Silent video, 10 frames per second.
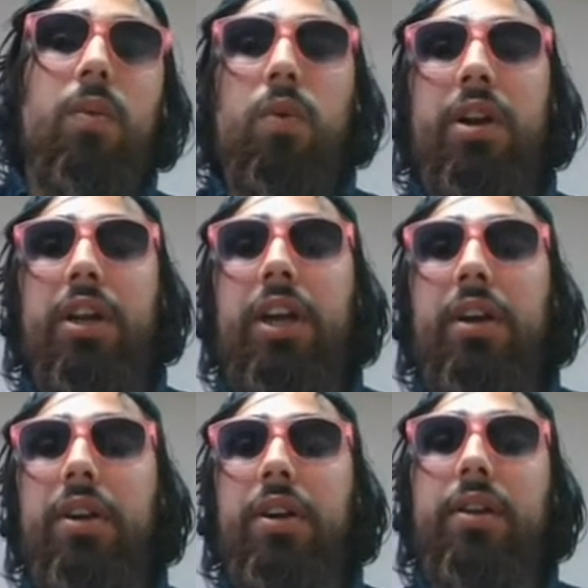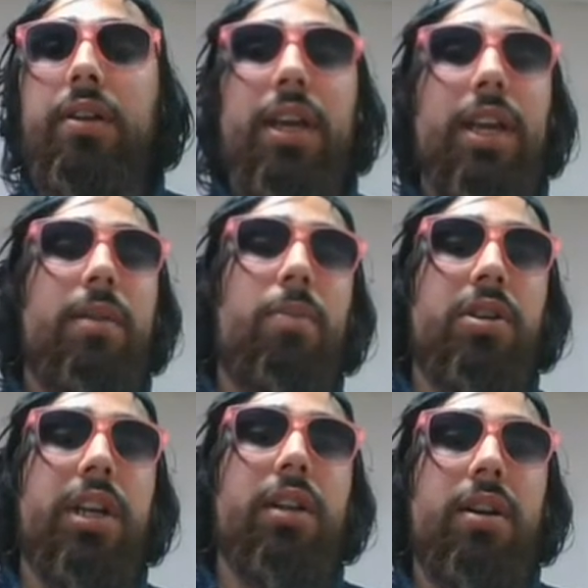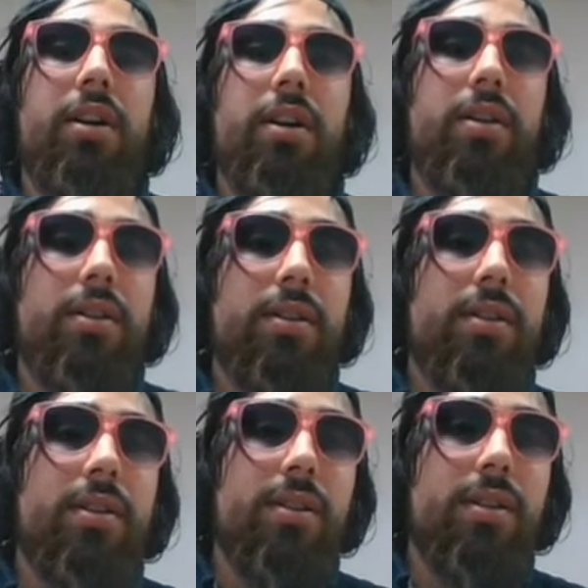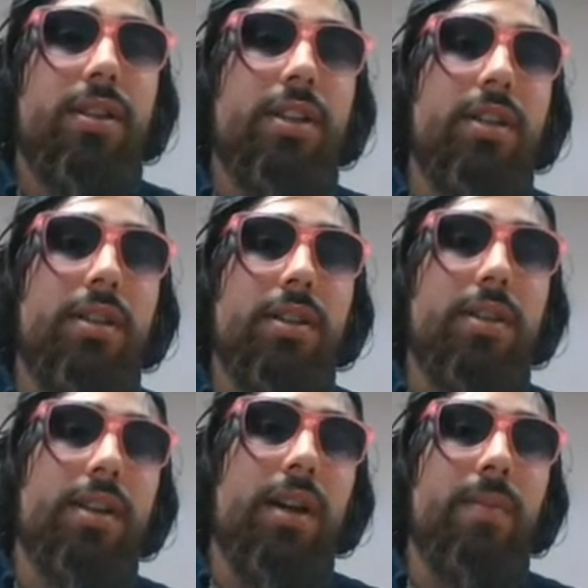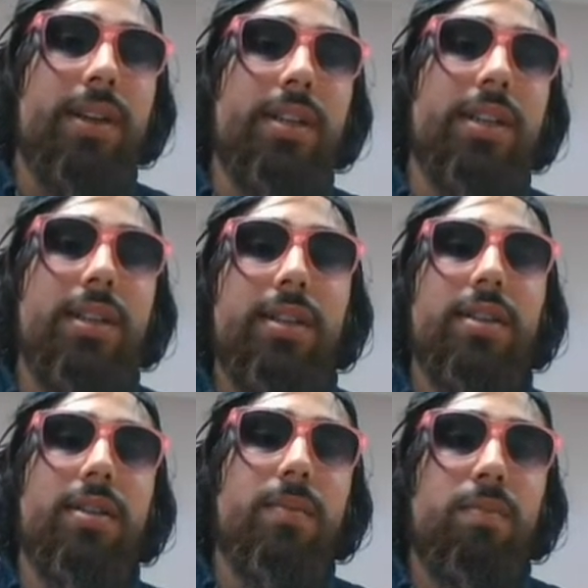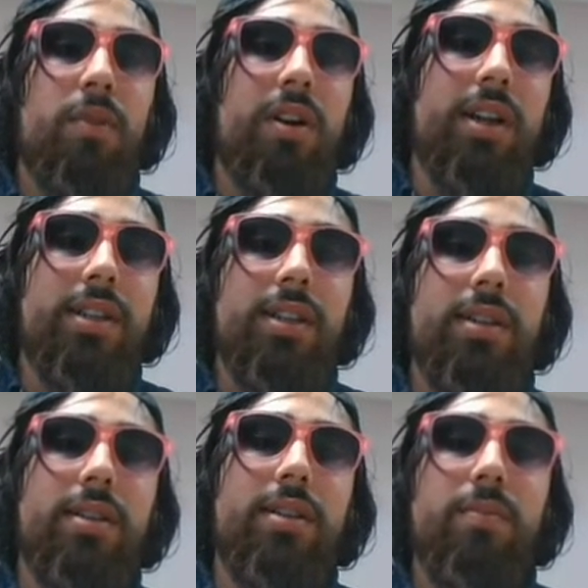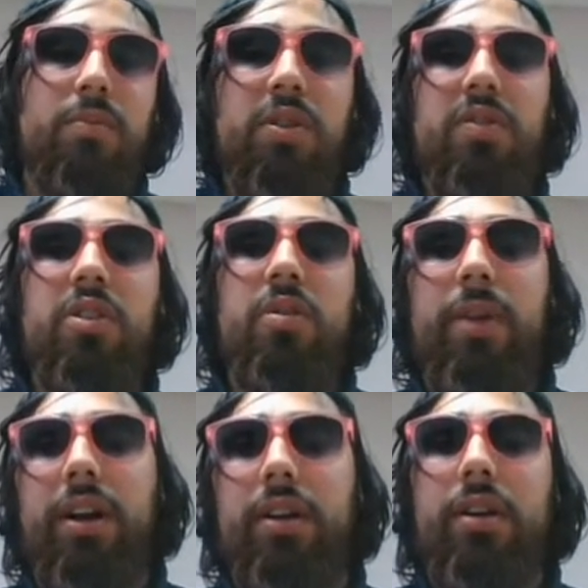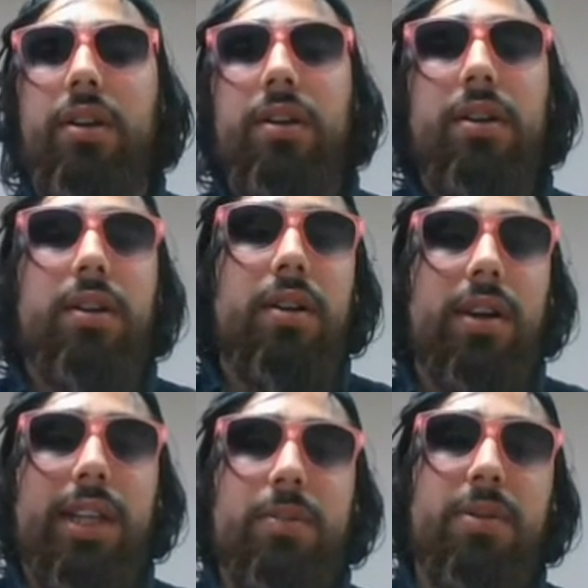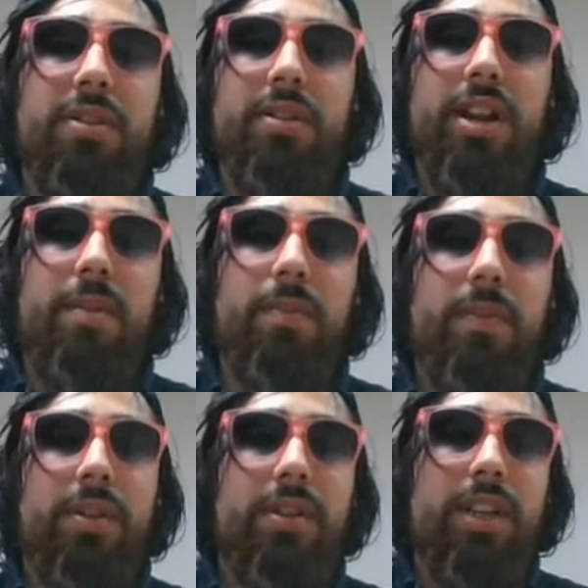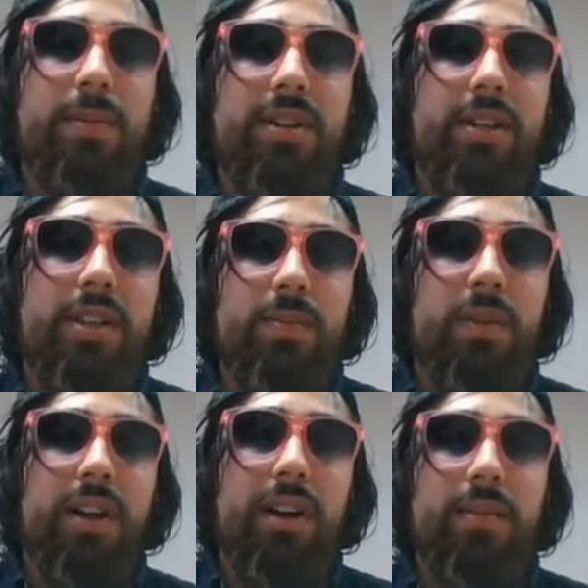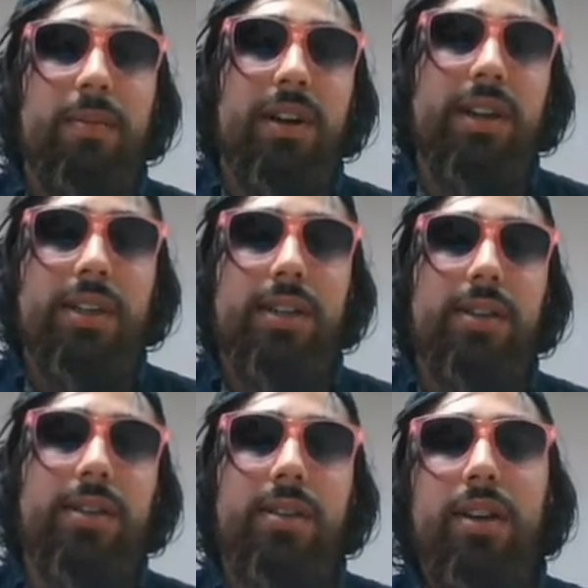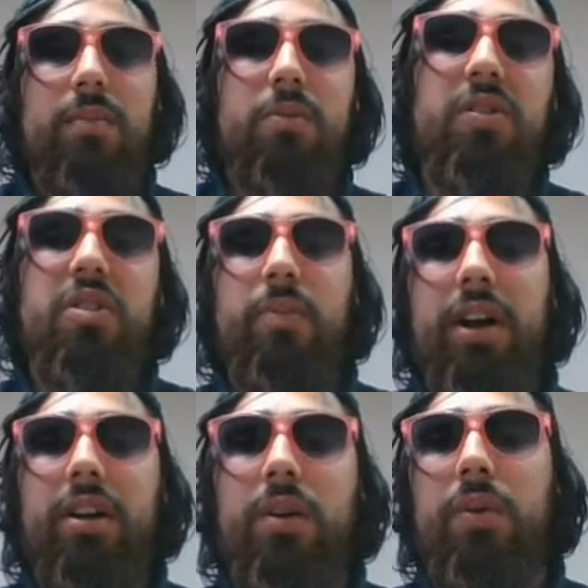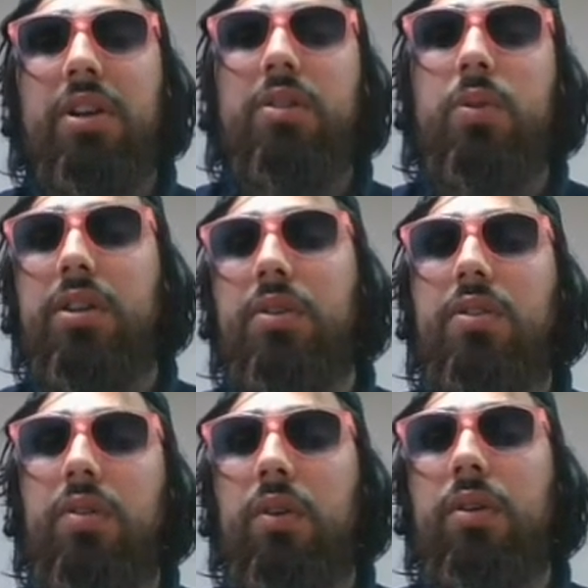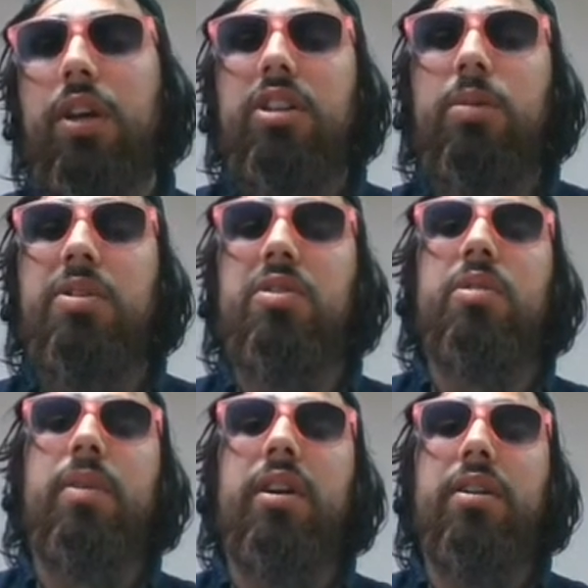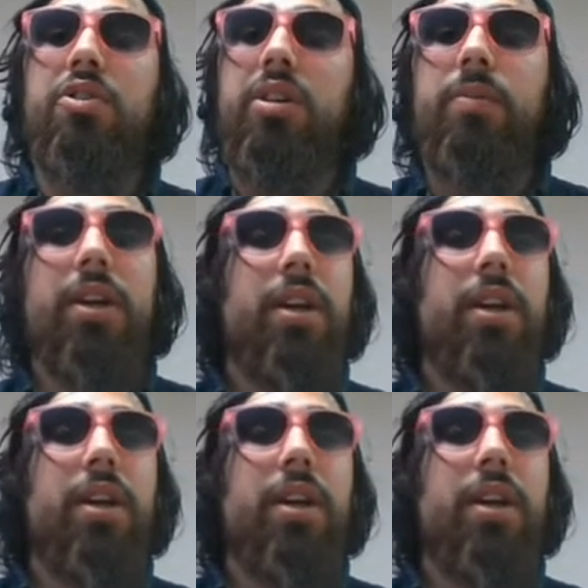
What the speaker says: One Icarian in particular Stamatis Marlatis moved to America. That's the person's name. Stamatis Marlatis moved to America when he was 22 years old to pursue the American dream.